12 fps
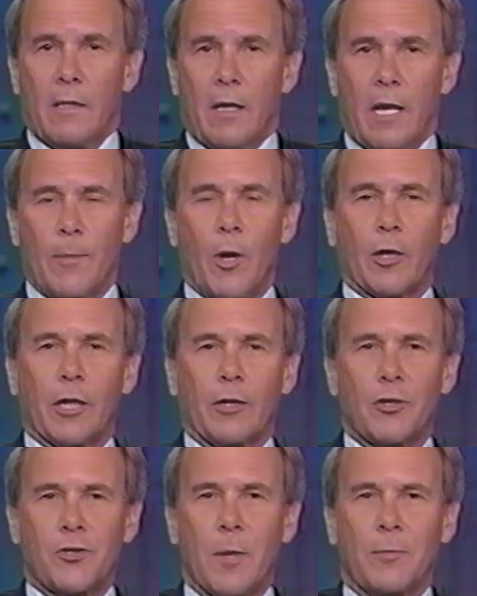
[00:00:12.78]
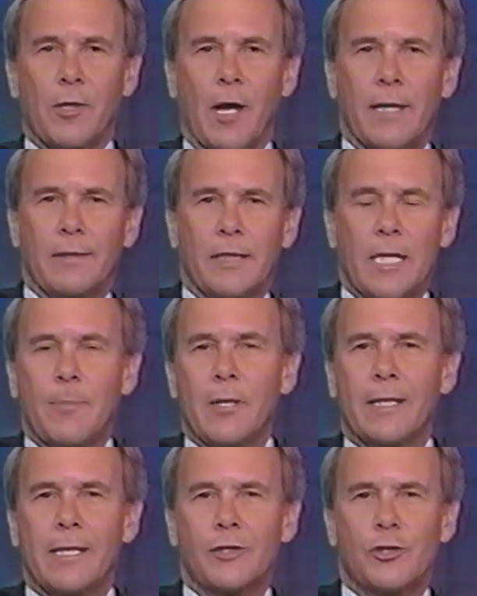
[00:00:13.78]
On America Close Up tonight, keeping
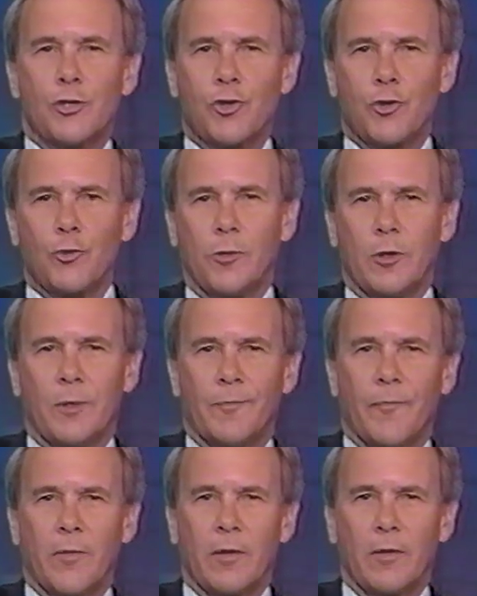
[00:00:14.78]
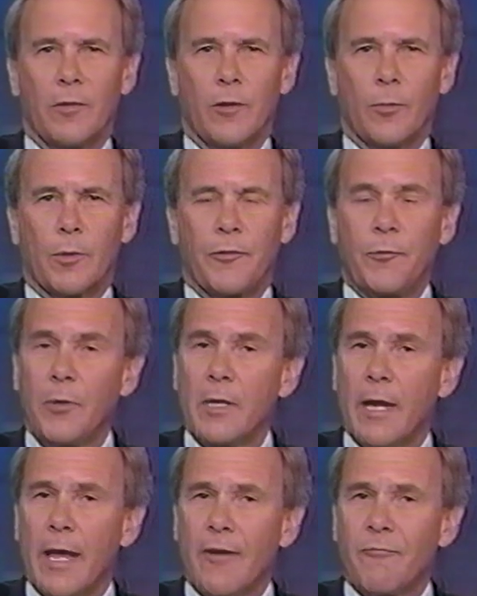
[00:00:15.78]
kids in school. There were three and
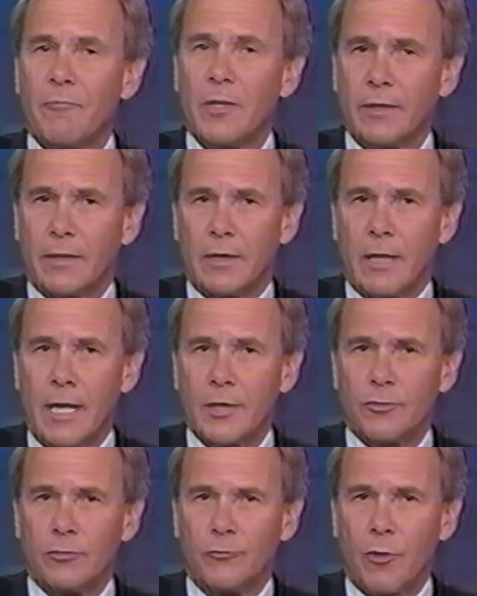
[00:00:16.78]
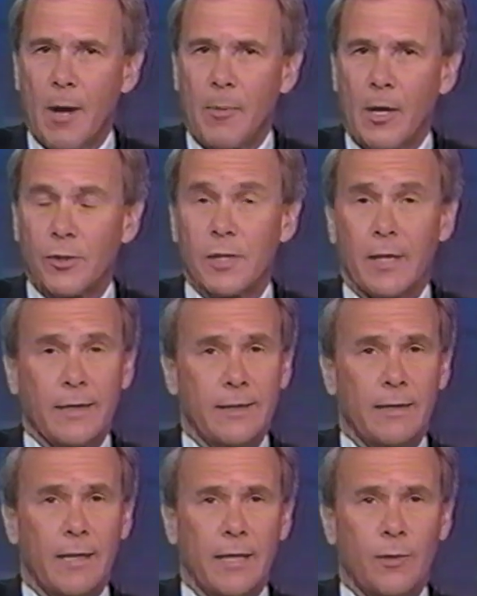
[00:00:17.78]
a half million high school dropouts in
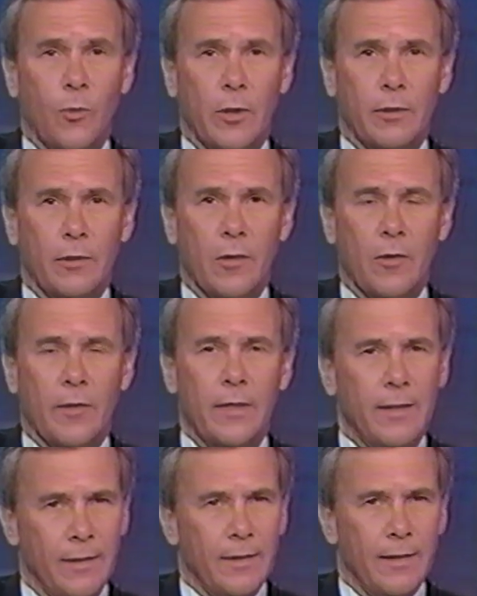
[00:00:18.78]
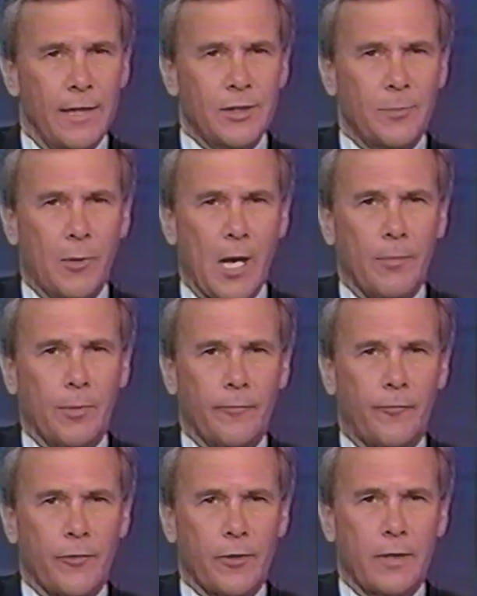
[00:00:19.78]
1991 alone. That's a problem
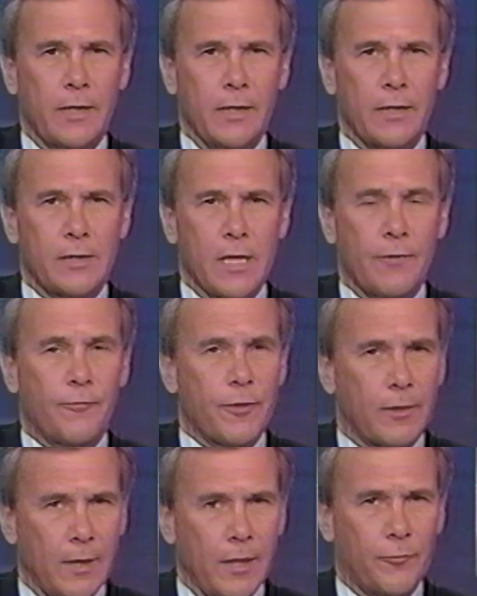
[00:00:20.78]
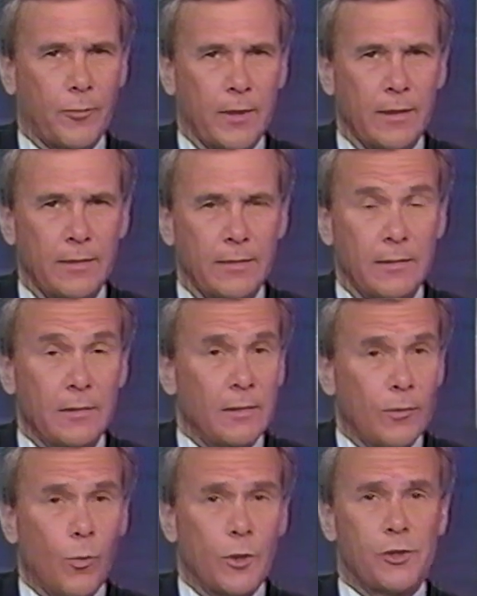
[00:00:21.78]
for the kids and for the country.
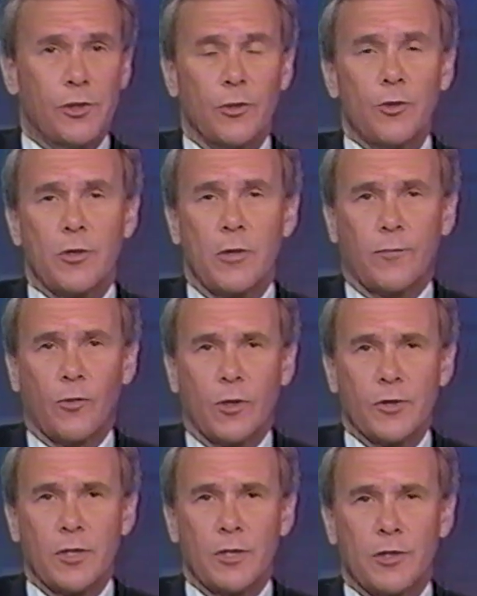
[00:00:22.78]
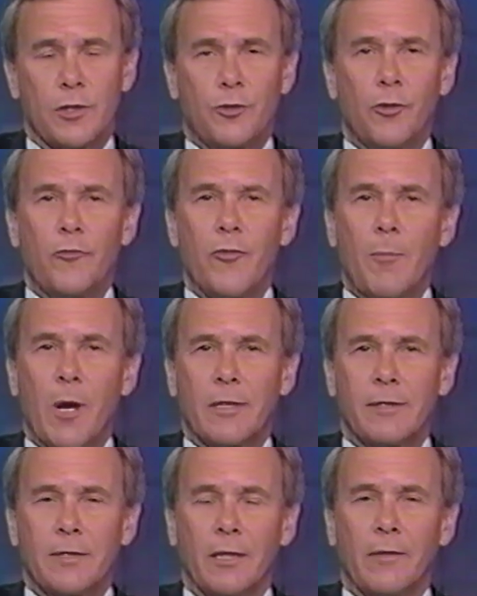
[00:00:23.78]
One solution, of course, is to turn them on
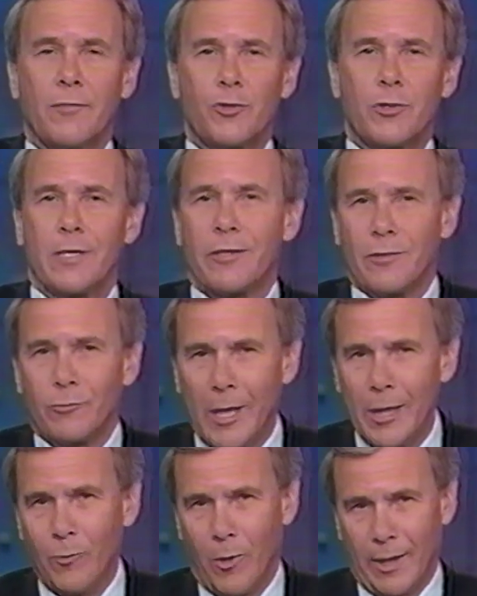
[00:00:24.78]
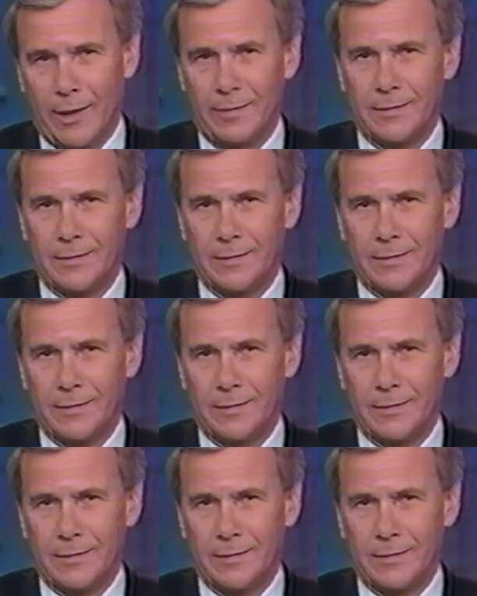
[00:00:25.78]
to television in the right way.